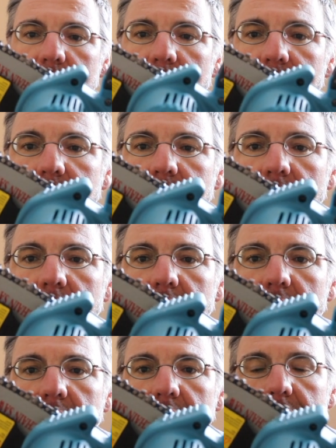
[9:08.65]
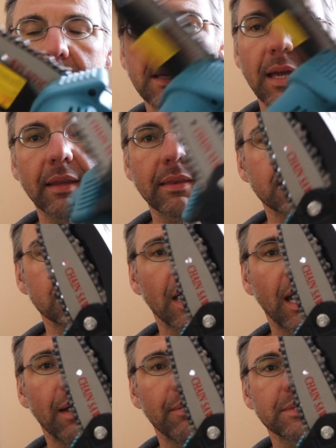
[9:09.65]
but uh, this got the
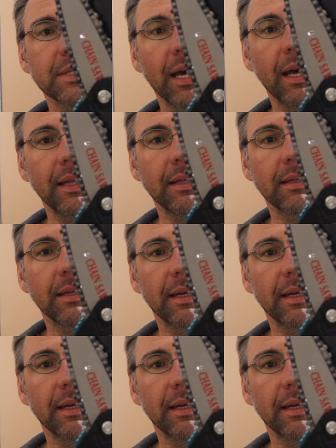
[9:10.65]
job done.